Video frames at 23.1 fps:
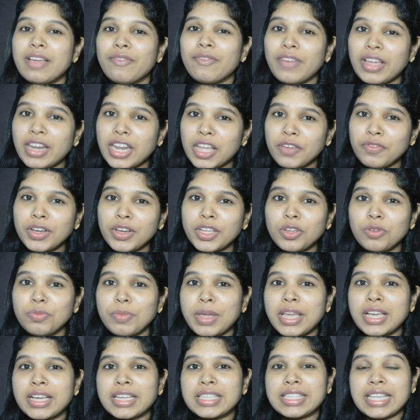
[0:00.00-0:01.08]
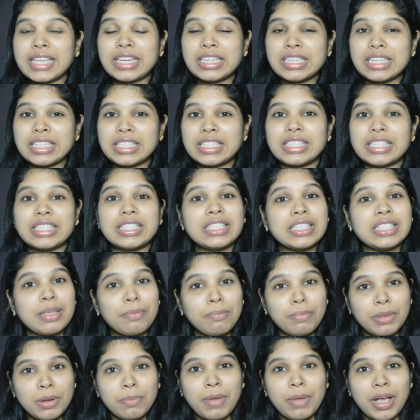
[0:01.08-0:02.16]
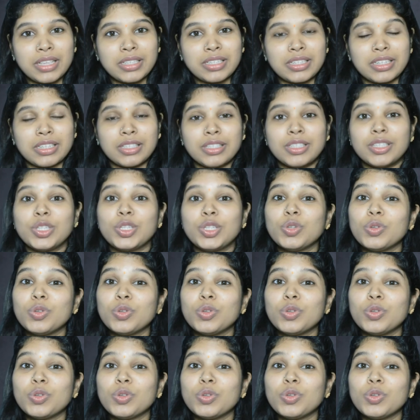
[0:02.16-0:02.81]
Whenever you make a sentence in simple past tense,